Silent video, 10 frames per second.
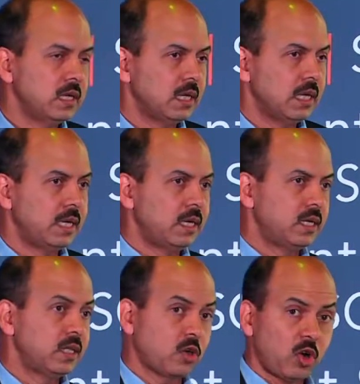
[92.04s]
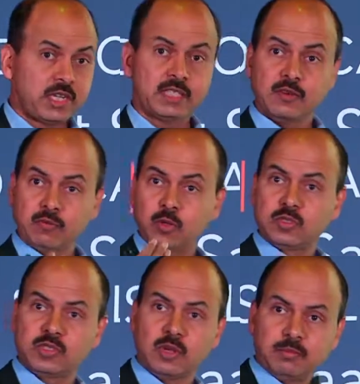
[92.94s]
And uh, the context, of
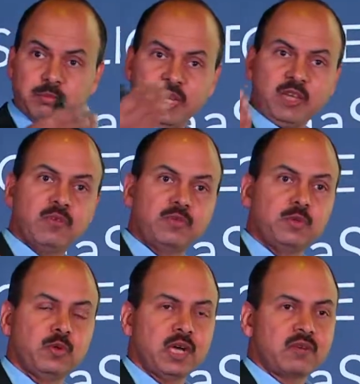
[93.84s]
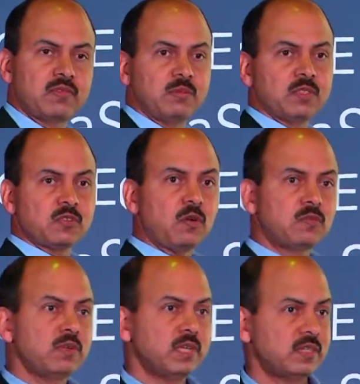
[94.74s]
course, so many of you are from the
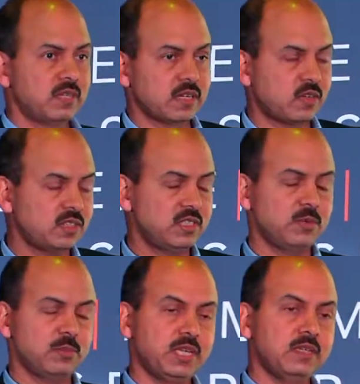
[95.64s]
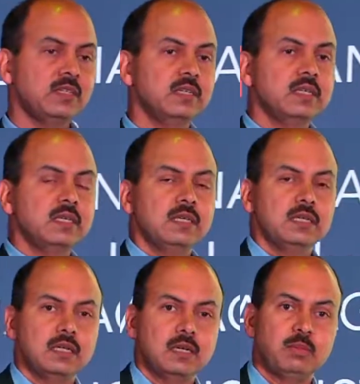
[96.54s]
software technology domain,
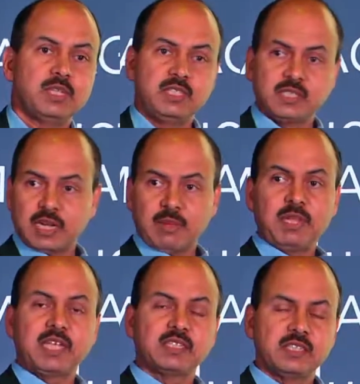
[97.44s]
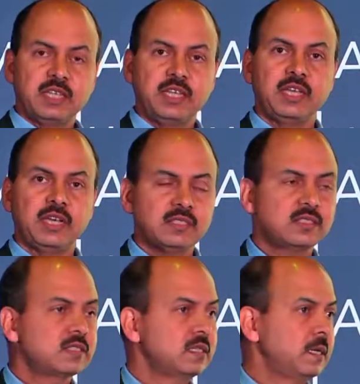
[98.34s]
uh, but these are application areas
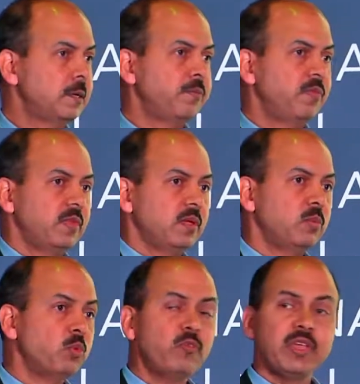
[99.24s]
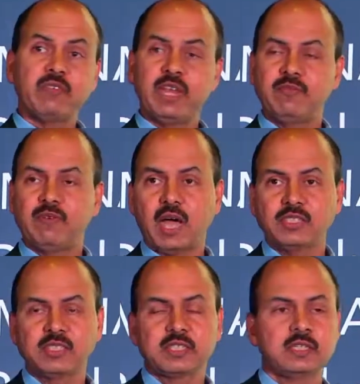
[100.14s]
uh, uh, moving very fast.